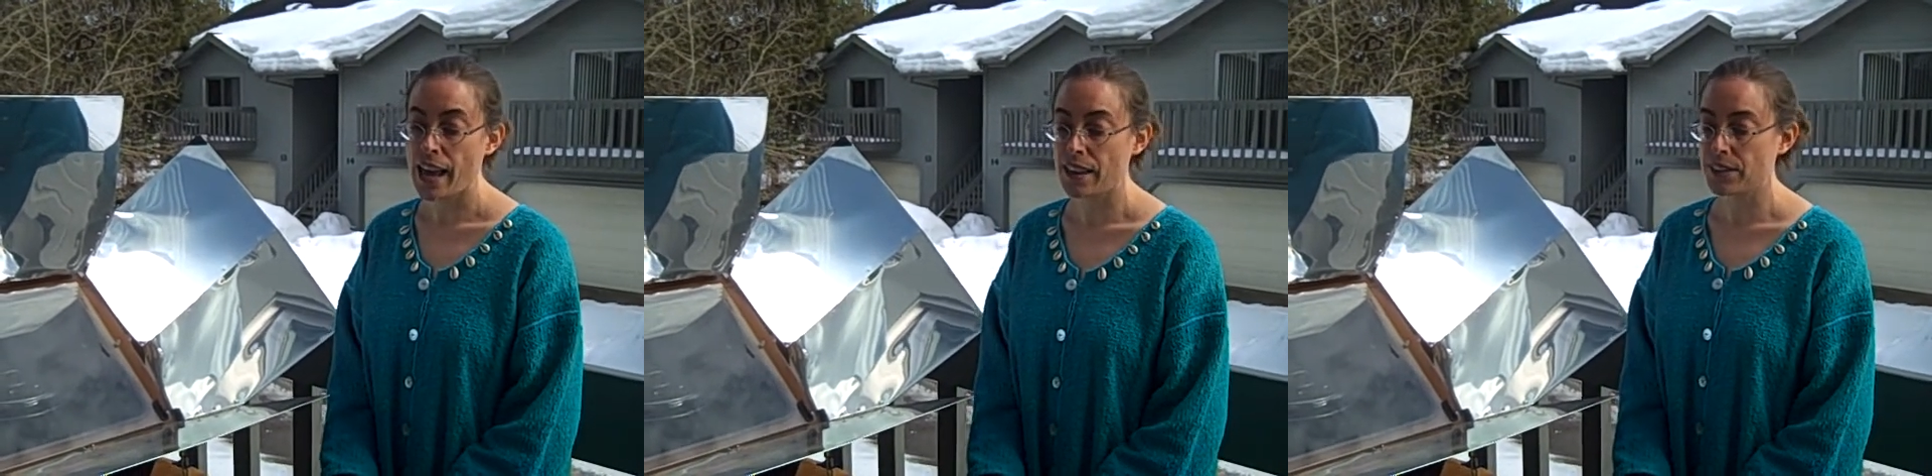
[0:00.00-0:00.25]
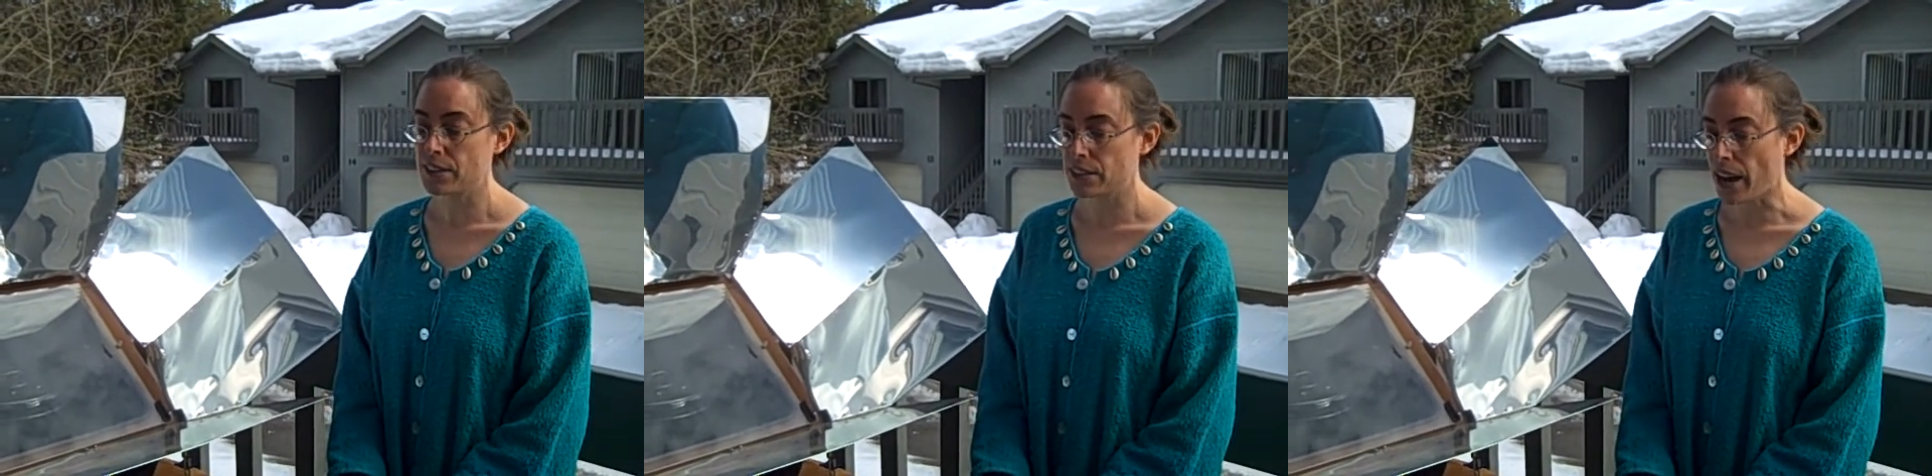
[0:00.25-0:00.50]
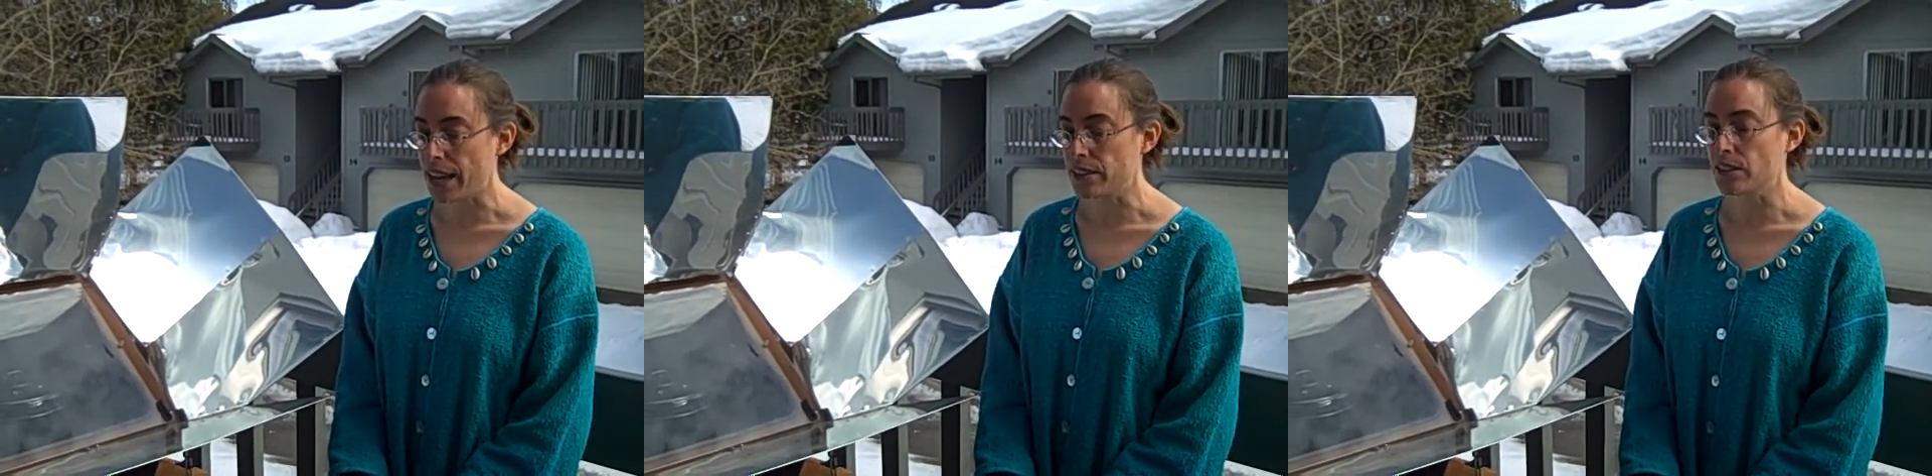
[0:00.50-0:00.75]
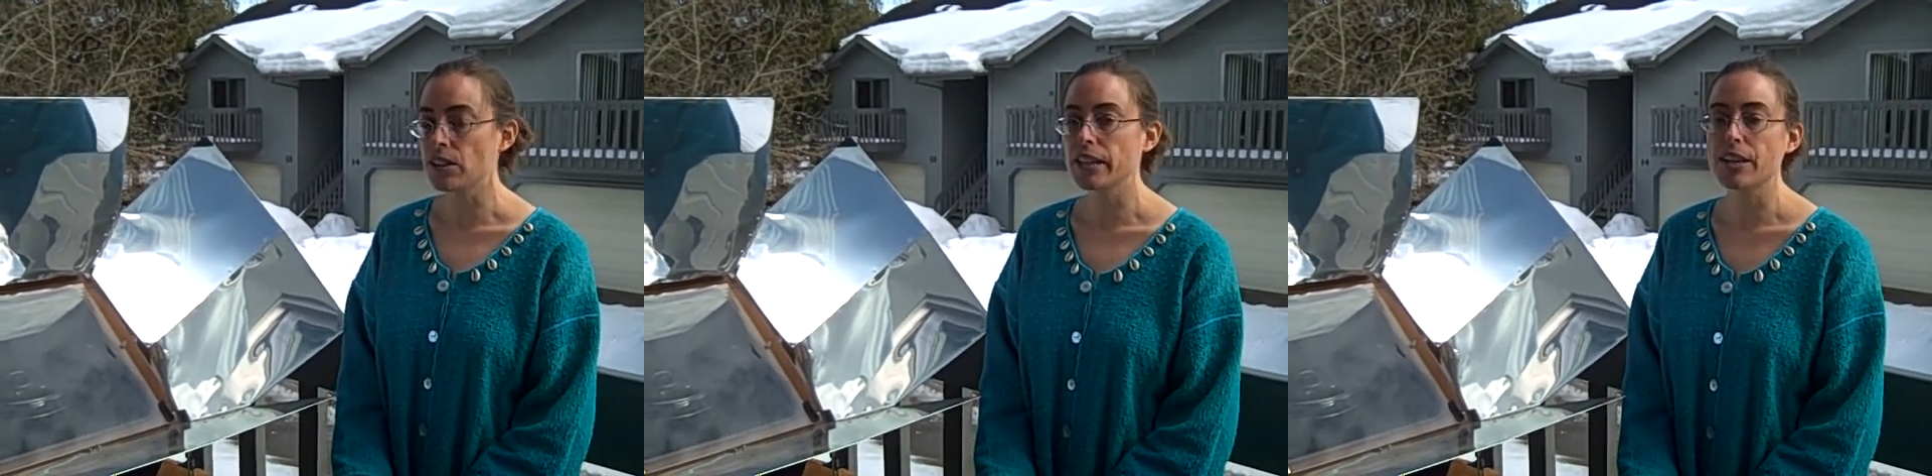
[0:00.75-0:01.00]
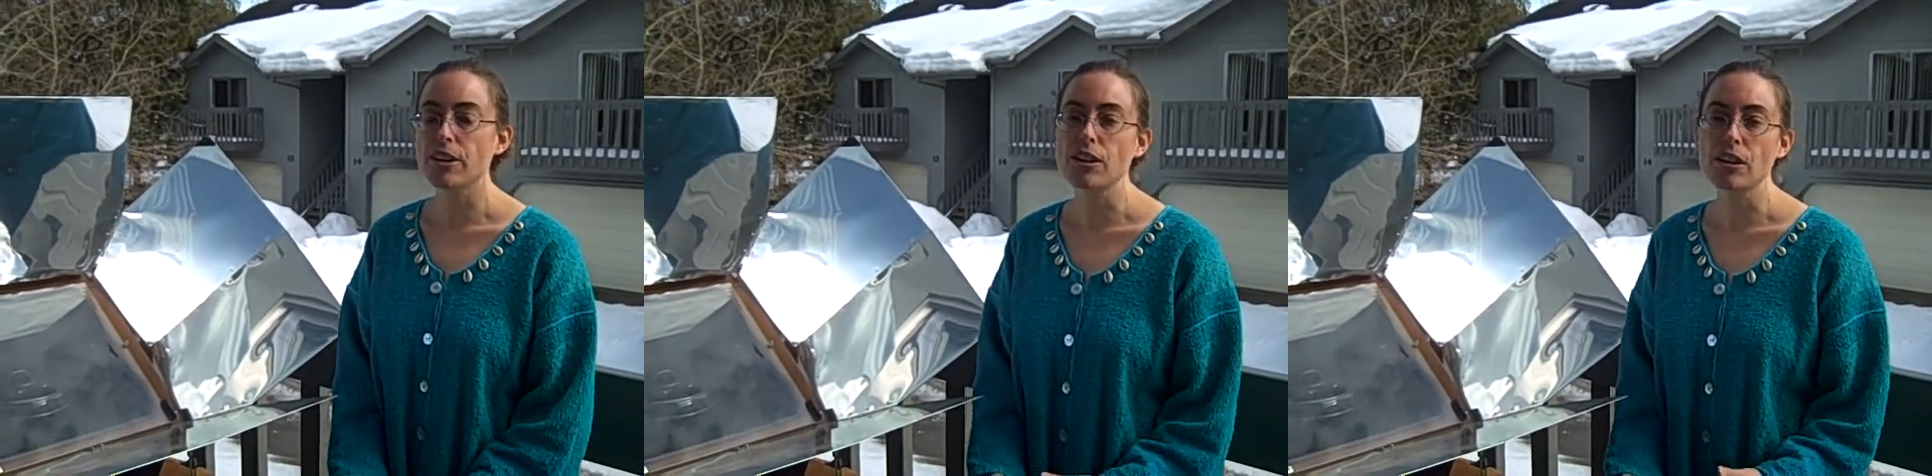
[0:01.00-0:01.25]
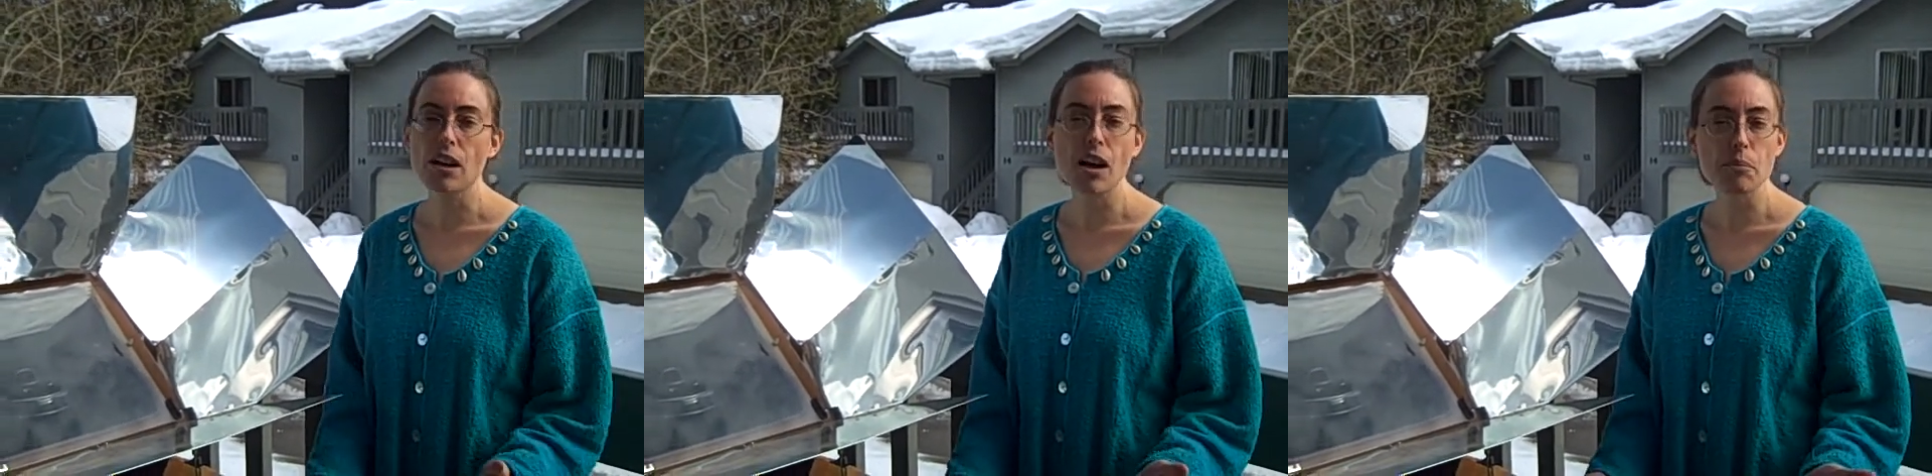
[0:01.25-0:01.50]
and the sky is
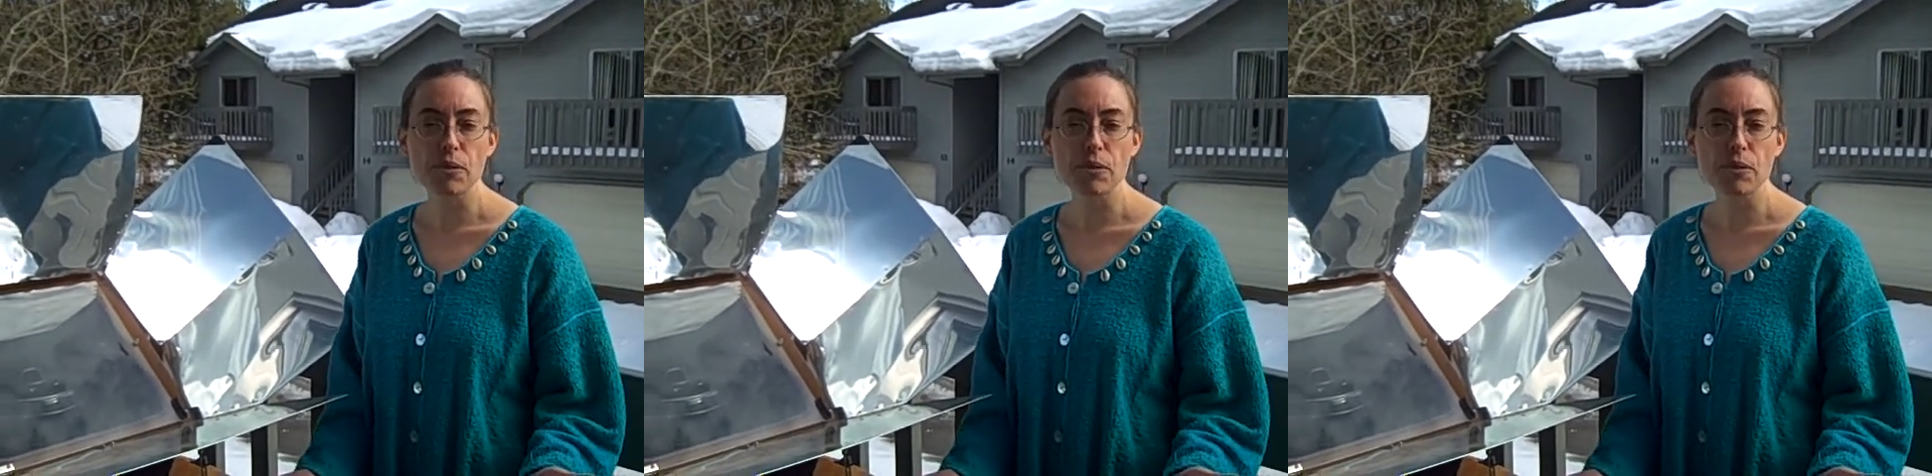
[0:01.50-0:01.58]
clear.